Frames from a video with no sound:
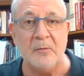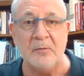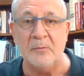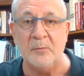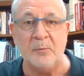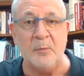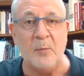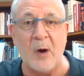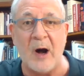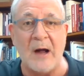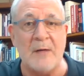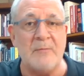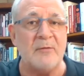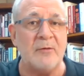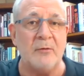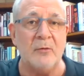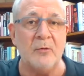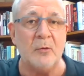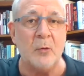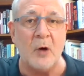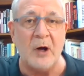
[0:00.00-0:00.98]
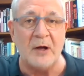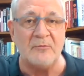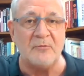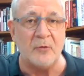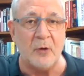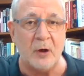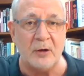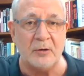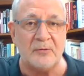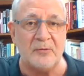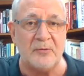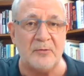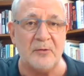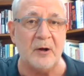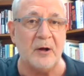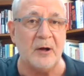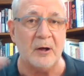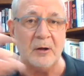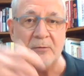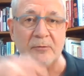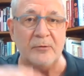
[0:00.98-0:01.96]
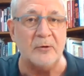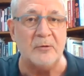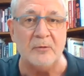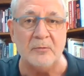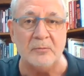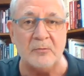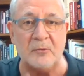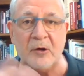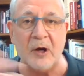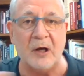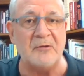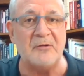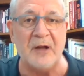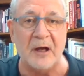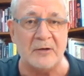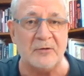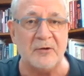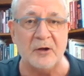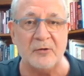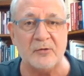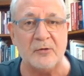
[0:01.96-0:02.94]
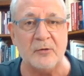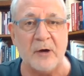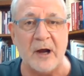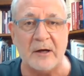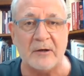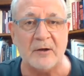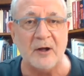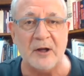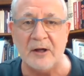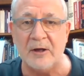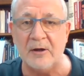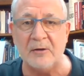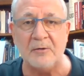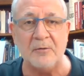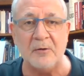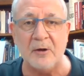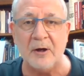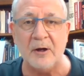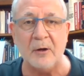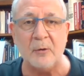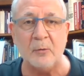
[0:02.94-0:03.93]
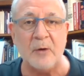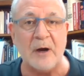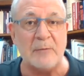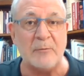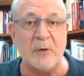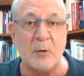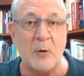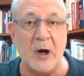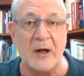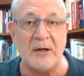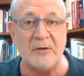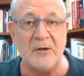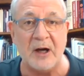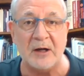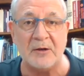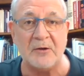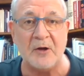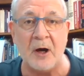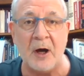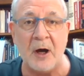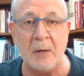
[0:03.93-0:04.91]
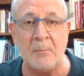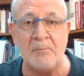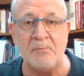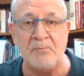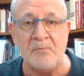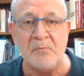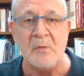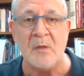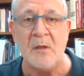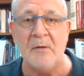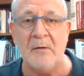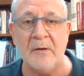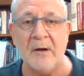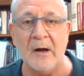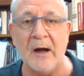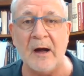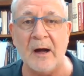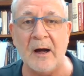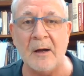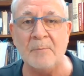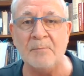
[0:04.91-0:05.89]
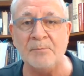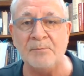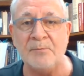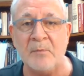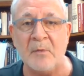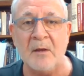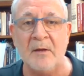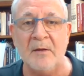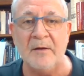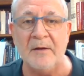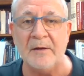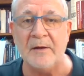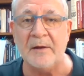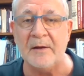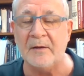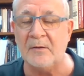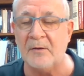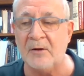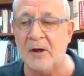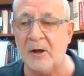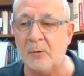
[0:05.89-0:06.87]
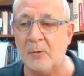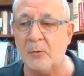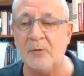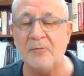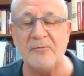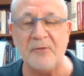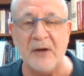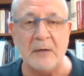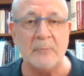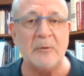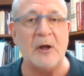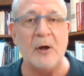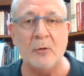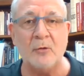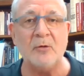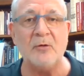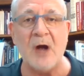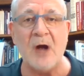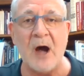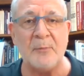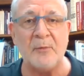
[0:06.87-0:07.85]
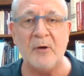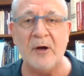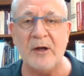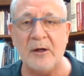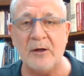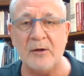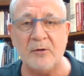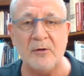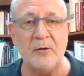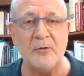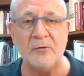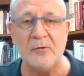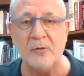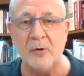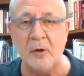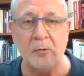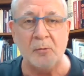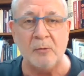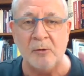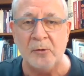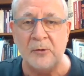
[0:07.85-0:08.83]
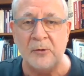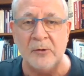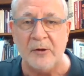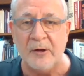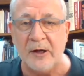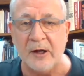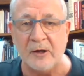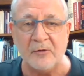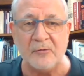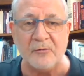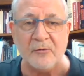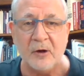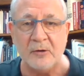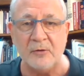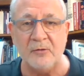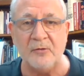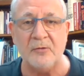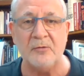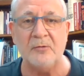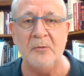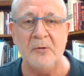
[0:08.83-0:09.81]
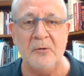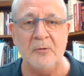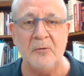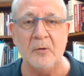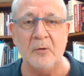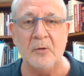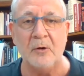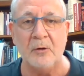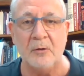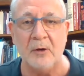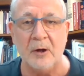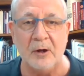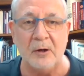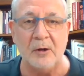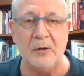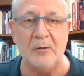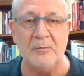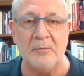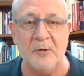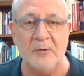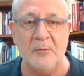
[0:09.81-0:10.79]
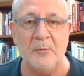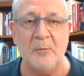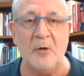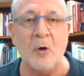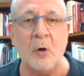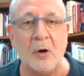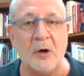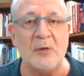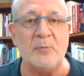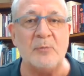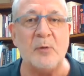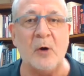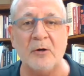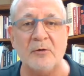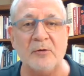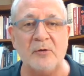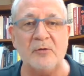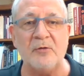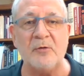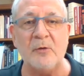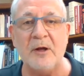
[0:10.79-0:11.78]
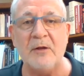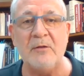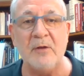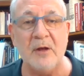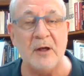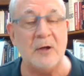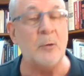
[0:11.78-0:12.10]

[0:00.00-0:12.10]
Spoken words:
Buy them through the Wine Vault. You can contact us directly, rameywine.com. And we're family owned and operated. There's no hedge funds or minority partners or anything.